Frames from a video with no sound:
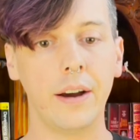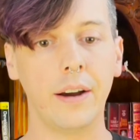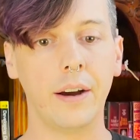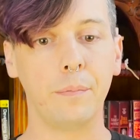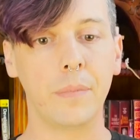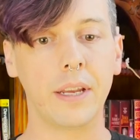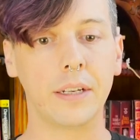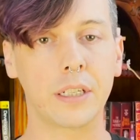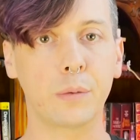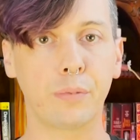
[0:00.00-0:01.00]
in a
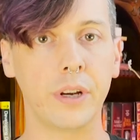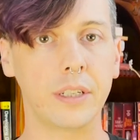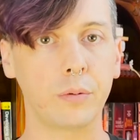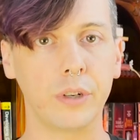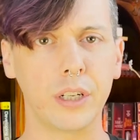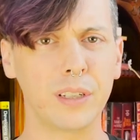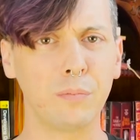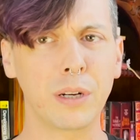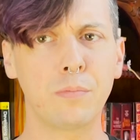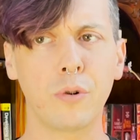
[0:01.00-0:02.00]
sprint, which is
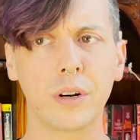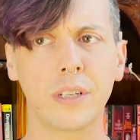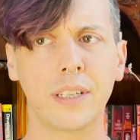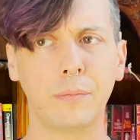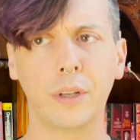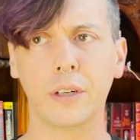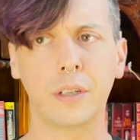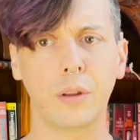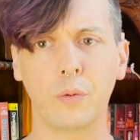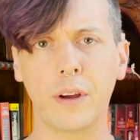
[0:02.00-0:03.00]
much more similar to
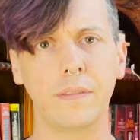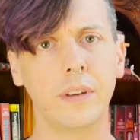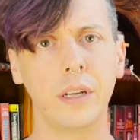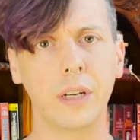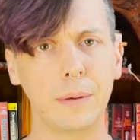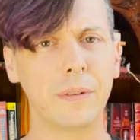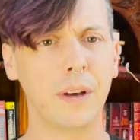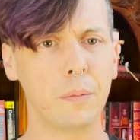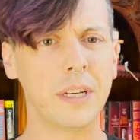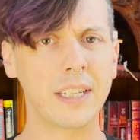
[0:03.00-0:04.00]
the way video game
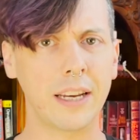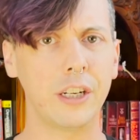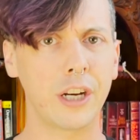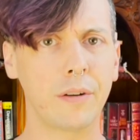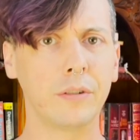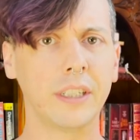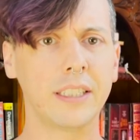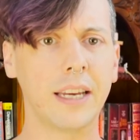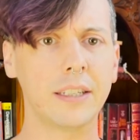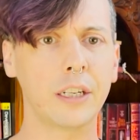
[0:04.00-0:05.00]
development generally
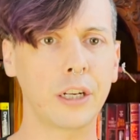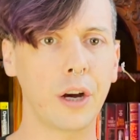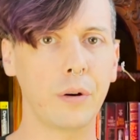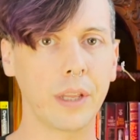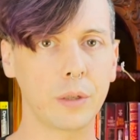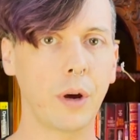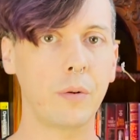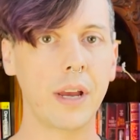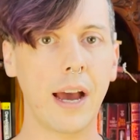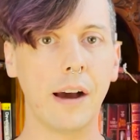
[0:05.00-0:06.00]
tends to go. That's why we
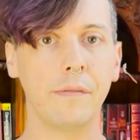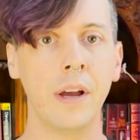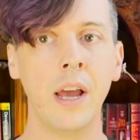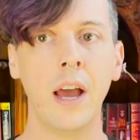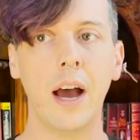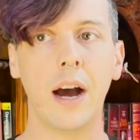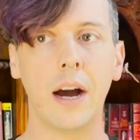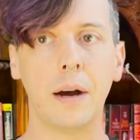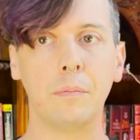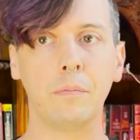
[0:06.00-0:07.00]
have
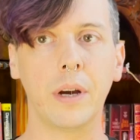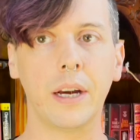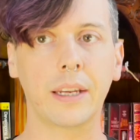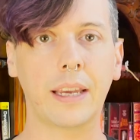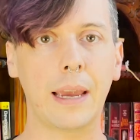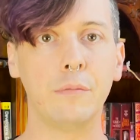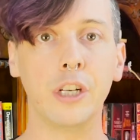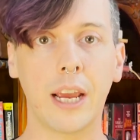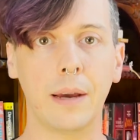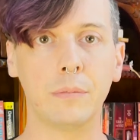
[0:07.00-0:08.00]
game
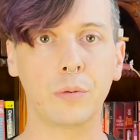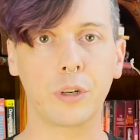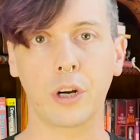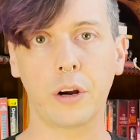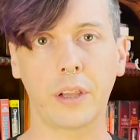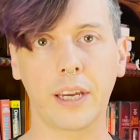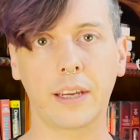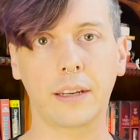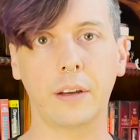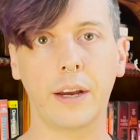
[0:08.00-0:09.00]
jams, which are
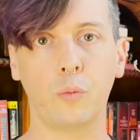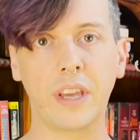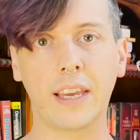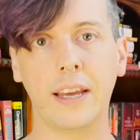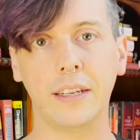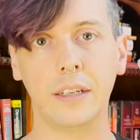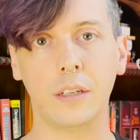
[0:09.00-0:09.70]
like weekend